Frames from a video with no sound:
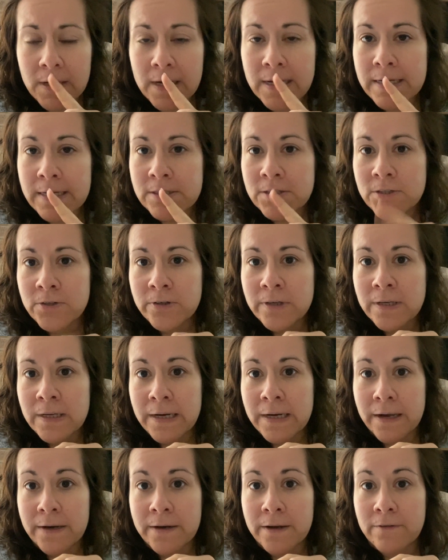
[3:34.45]
and
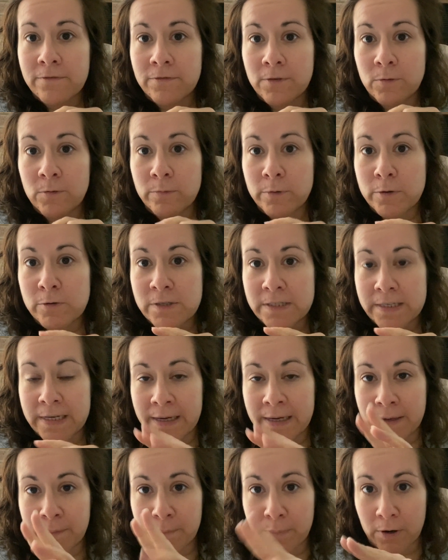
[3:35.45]
certainly enough
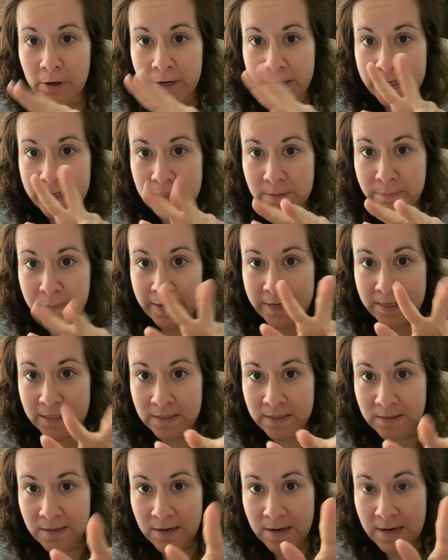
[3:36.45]
roosting parking
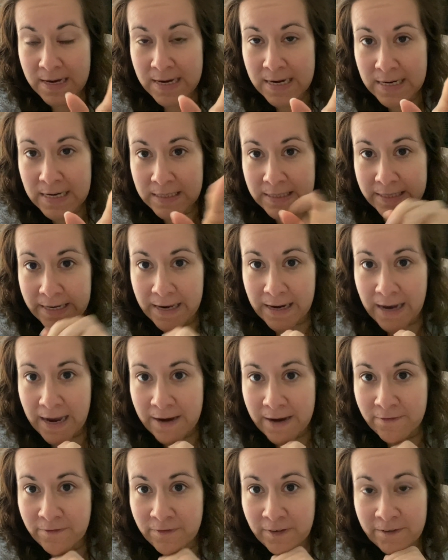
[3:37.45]
space to get
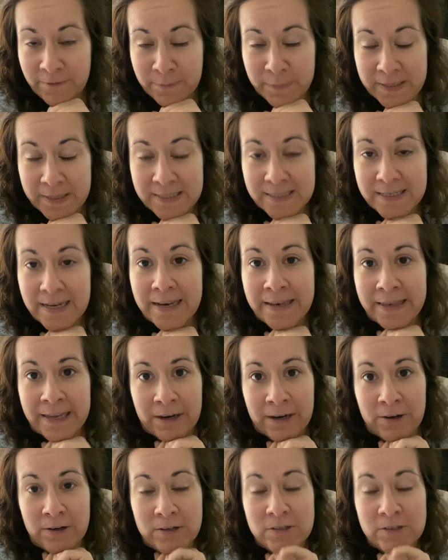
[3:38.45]
8 fluff butts in there.